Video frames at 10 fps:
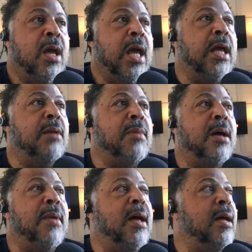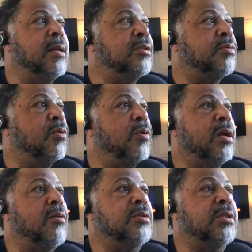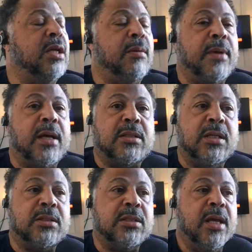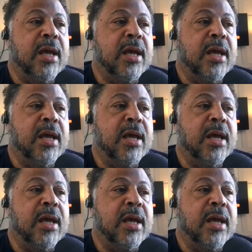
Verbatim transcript: And in my mind this morning, I was thinking about this,